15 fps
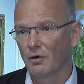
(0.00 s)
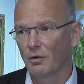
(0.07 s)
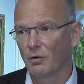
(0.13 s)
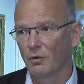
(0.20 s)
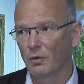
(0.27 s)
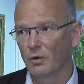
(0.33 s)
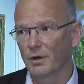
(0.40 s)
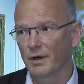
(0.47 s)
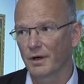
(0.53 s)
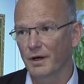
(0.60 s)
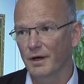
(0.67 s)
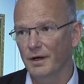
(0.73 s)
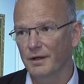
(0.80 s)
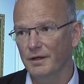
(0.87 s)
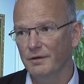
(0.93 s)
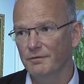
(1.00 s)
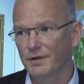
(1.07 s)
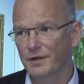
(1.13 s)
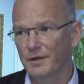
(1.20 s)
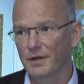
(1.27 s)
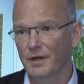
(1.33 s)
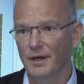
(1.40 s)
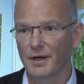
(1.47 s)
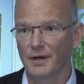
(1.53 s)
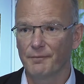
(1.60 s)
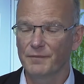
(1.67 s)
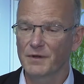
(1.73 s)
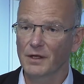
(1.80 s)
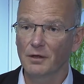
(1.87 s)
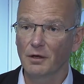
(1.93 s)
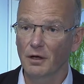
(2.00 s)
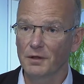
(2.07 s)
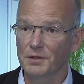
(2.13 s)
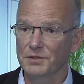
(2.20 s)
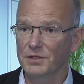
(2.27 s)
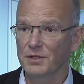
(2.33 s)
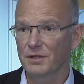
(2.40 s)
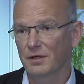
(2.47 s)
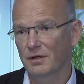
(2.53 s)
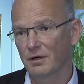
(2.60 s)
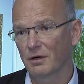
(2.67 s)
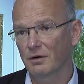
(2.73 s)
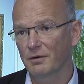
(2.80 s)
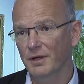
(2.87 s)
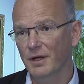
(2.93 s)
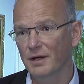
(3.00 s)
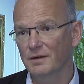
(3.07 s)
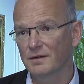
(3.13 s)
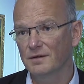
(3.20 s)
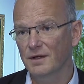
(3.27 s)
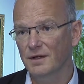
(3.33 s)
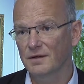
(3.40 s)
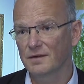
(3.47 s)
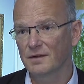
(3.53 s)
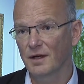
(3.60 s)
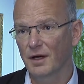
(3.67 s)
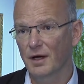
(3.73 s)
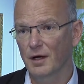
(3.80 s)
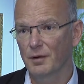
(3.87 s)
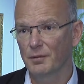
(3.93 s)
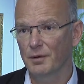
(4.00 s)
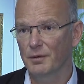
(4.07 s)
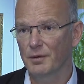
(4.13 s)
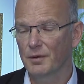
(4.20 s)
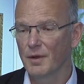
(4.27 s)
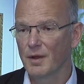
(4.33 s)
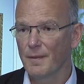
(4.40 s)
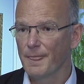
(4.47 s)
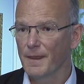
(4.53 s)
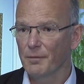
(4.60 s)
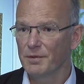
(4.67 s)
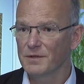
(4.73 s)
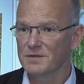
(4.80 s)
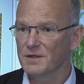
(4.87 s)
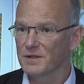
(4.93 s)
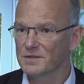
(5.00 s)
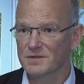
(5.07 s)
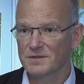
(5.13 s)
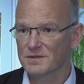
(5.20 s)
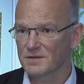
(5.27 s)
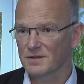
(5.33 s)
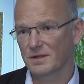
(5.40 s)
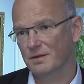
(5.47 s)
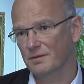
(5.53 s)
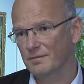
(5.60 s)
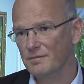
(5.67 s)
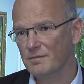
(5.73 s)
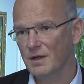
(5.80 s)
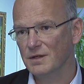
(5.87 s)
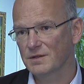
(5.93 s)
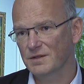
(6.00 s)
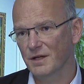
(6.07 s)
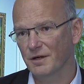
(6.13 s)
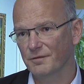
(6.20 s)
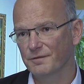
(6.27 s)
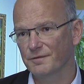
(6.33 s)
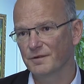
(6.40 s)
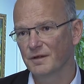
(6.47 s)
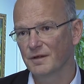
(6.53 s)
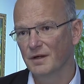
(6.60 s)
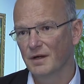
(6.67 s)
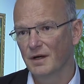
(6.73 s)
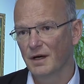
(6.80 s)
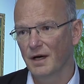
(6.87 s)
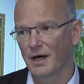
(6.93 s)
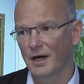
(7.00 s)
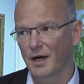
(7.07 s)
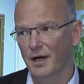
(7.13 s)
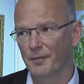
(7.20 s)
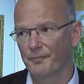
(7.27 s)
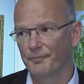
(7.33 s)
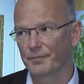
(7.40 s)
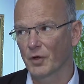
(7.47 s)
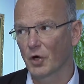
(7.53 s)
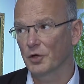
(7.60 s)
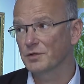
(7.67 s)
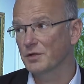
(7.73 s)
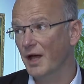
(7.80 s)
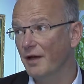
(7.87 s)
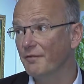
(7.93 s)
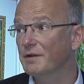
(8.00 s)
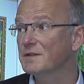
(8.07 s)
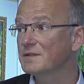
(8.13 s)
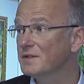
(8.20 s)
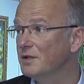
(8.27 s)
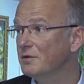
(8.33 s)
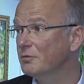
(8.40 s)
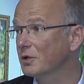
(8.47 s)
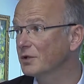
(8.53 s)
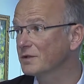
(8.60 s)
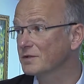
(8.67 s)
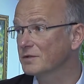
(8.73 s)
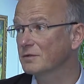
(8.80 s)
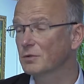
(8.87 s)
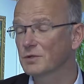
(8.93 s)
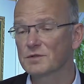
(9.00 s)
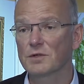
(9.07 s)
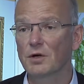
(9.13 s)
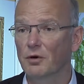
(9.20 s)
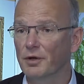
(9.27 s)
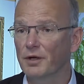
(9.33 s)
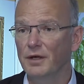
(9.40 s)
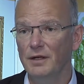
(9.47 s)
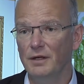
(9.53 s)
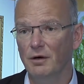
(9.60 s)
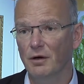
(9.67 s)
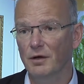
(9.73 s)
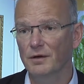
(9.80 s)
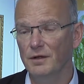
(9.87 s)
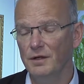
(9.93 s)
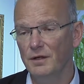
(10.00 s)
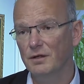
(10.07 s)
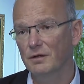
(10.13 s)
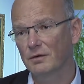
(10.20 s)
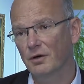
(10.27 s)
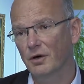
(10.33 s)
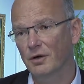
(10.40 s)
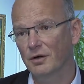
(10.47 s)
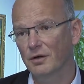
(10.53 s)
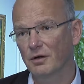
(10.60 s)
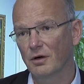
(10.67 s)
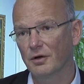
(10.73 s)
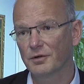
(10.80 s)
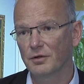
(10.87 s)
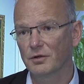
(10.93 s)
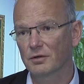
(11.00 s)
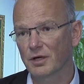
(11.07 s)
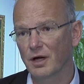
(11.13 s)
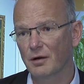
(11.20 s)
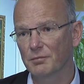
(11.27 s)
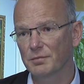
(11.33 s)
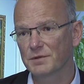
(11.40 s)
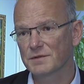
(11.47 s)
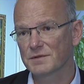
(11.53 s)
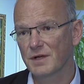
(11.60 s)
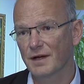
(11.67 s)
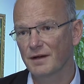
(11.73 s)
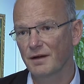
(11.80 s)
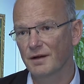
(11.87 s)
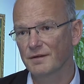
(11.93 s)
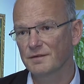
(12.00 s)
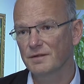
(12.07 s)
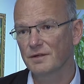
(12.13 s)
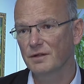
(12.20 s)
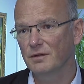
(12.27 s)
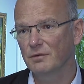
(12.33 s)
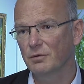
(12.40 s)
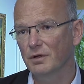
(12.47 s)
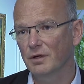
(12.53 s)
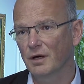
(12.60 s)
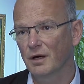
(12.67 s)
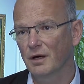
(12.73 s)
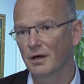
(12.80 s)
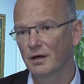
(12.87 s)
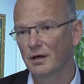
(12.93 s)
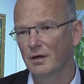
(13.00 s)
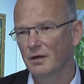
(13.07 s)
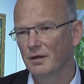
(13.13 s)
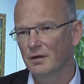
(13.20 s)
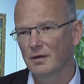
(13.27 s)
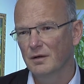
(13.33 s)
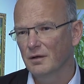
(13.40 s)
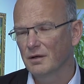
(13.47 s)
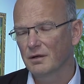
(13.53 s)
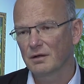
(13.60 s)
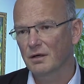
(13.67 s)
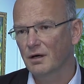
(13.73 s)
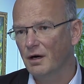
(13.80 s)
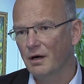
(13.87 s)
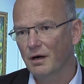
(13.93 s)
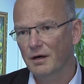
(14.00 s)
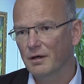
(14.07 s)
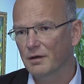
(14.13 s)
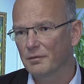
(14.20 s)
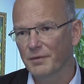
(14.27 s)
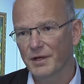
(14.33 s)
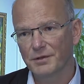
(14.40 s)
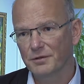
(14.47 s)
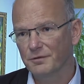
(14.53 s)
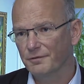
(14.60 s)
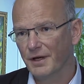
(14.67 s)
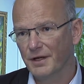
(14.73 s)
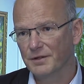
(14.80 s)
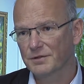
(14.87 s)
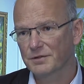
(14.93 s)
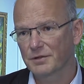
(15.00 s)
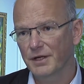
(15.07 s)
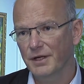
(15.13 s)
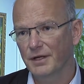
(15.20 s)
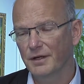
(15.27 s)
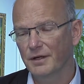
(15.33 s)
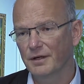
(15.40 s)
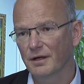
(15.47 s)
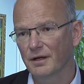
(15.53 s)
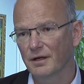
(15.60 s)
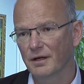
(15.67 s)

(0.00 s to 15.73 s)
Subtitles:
or even technology-oriented business stuff. Also, having seen what's going on here on your campus, I think car manufacturing